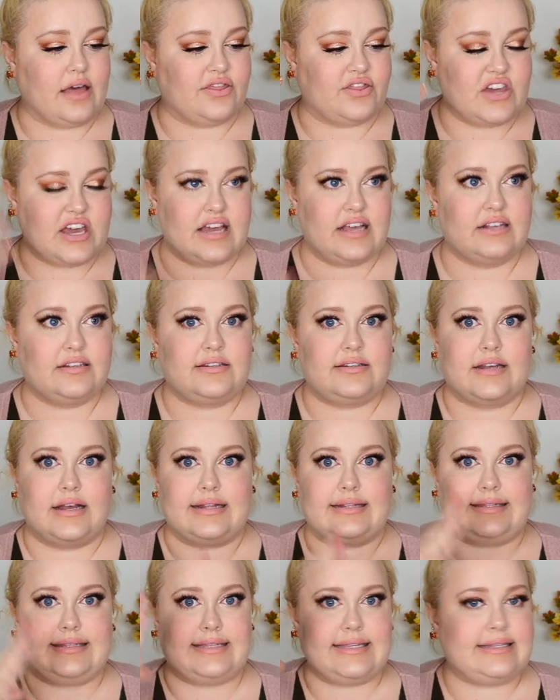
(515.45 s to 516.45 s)
these
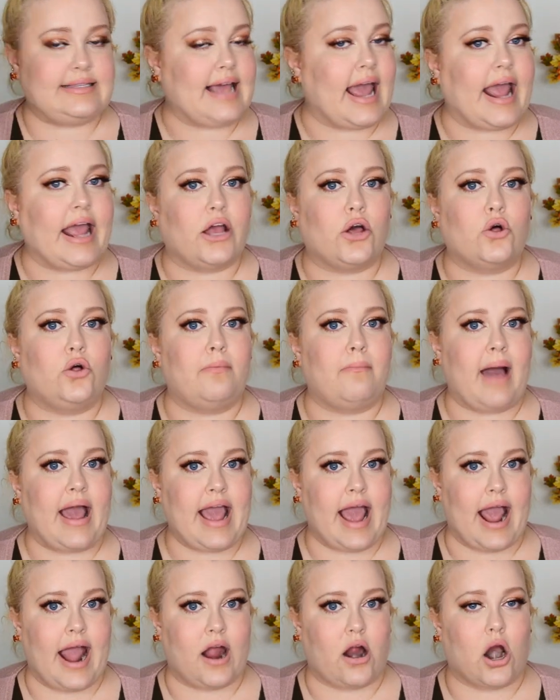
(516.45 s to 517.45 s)
detangle my
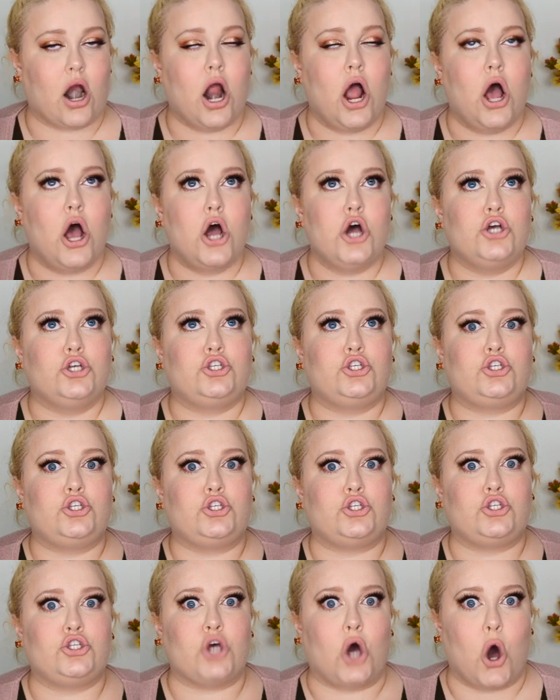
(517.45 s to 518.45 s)
hair
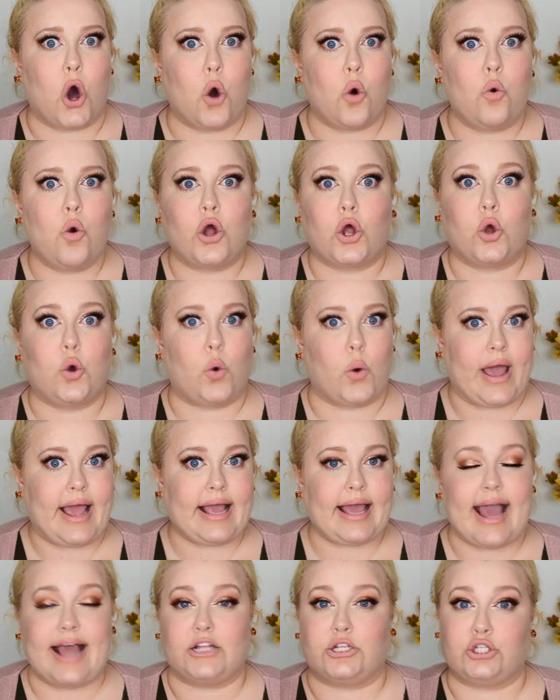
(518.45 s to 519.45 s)
so
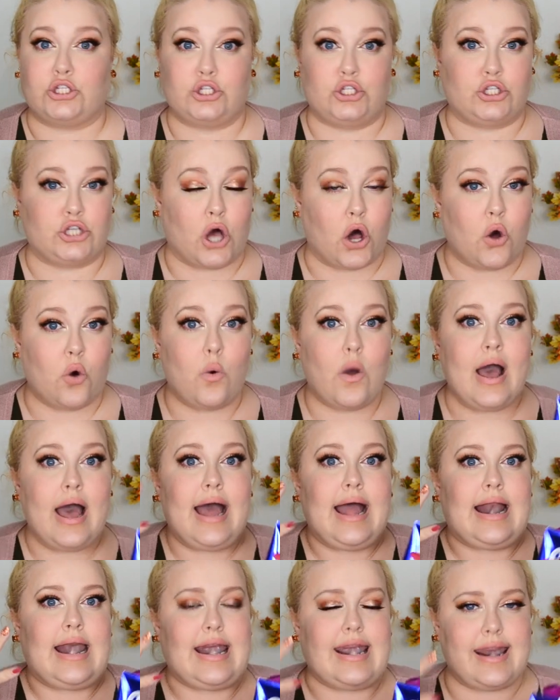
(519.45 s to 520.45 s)
quick and so
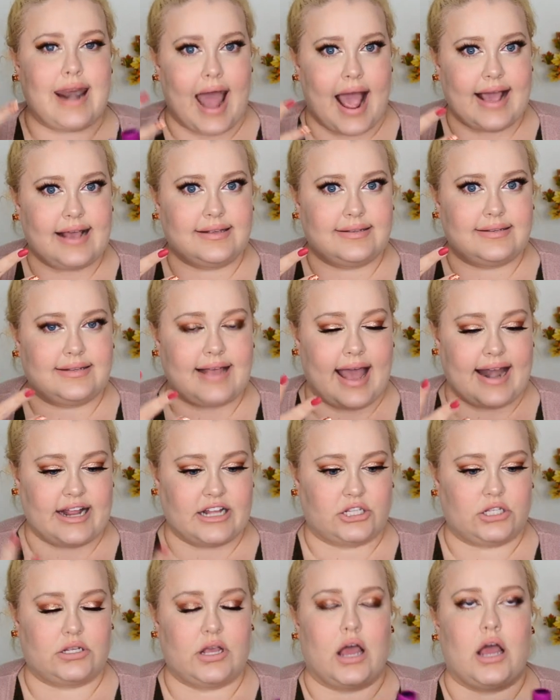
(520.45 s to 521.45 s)
nice, and
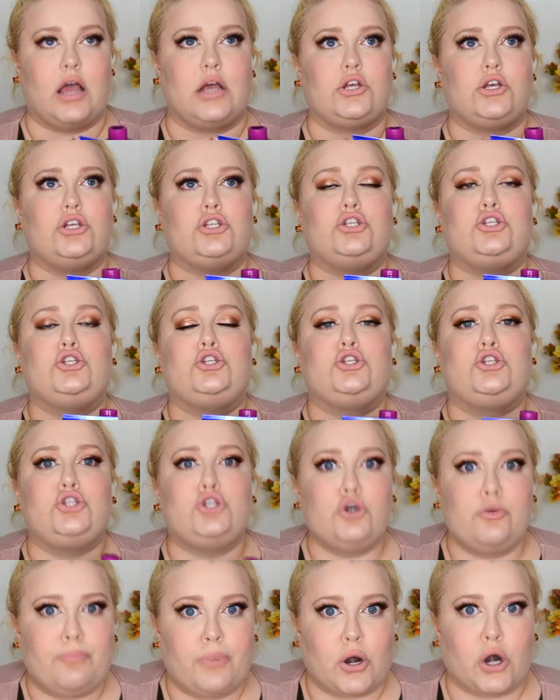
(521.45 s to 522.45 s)
it's
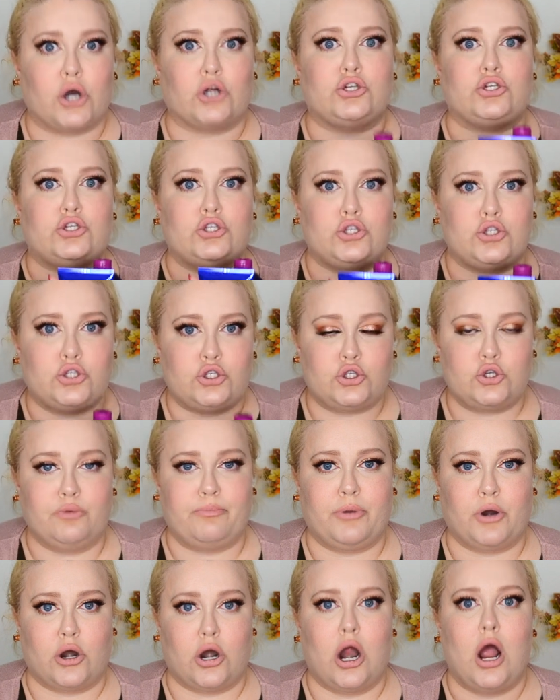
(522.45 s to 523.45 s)
super,
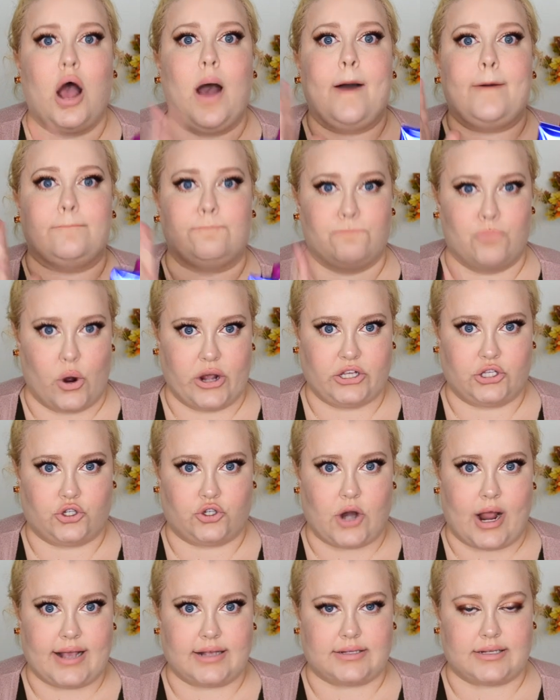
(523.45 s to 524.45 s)
super
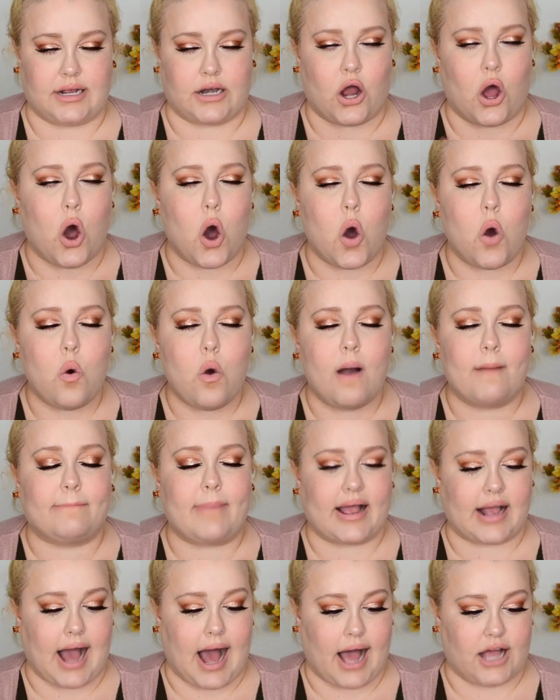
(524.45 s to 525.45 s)
moisturizing. Oh
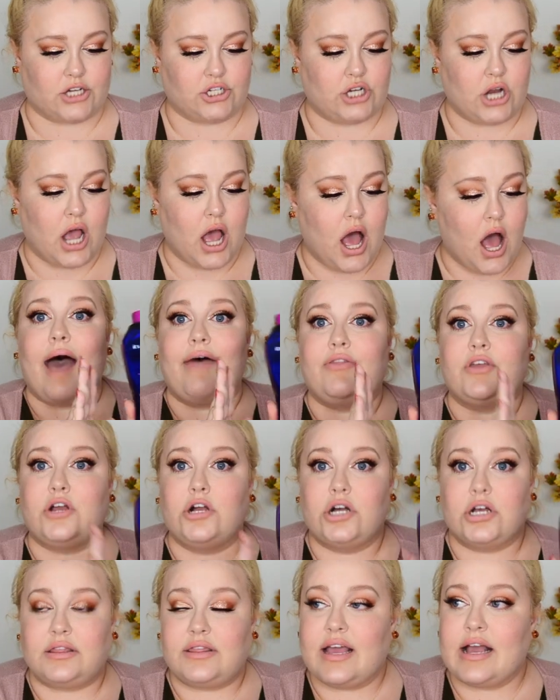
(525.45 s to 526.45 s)
my gosh. And the
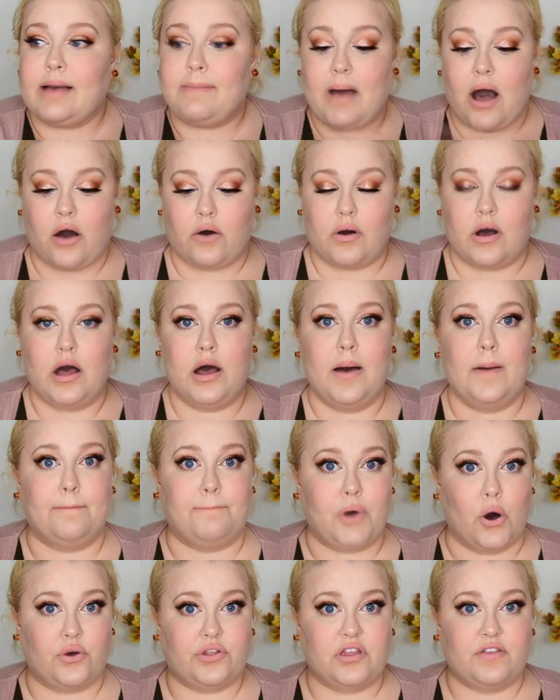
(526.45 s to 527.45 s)
good thing about
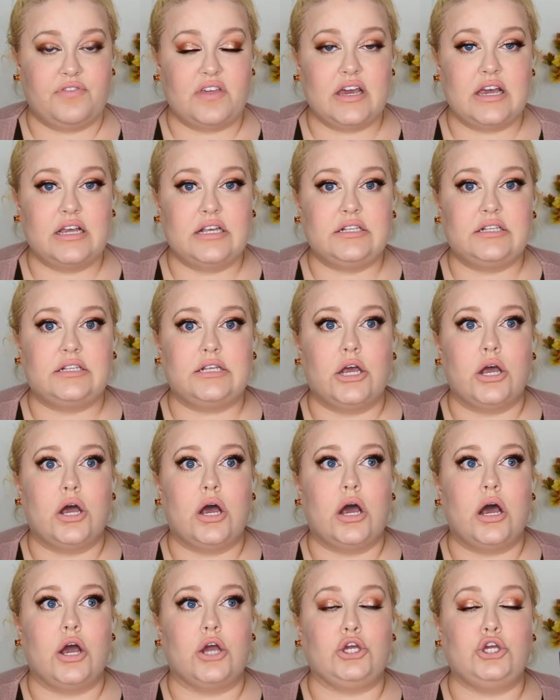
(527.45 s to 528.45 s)
both of these,
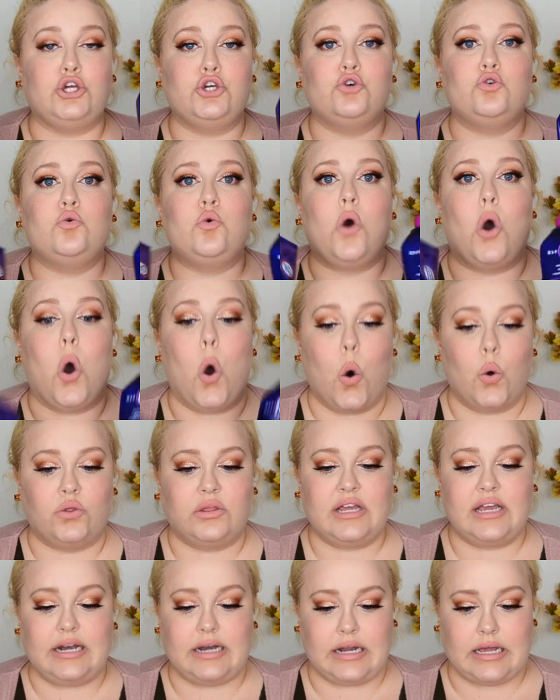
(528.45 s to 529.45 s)
you
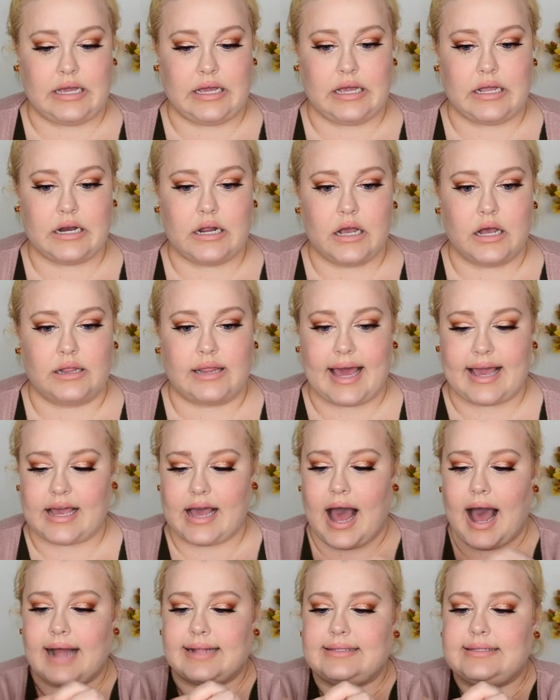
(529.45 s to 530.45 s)
only need like
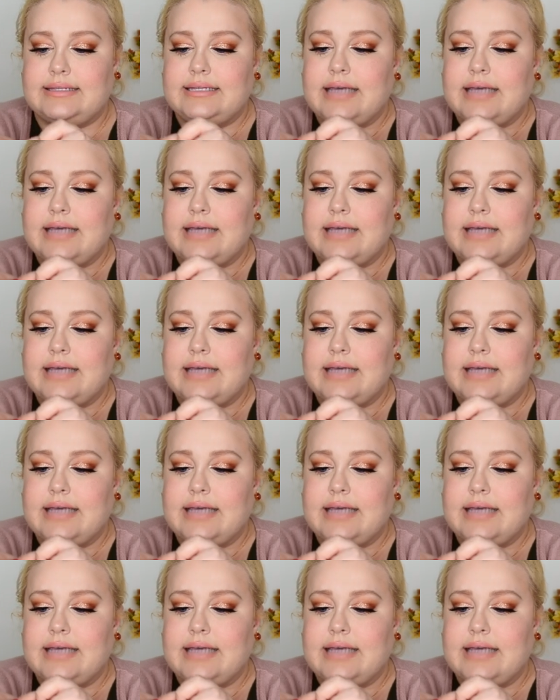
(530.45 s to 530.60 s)
a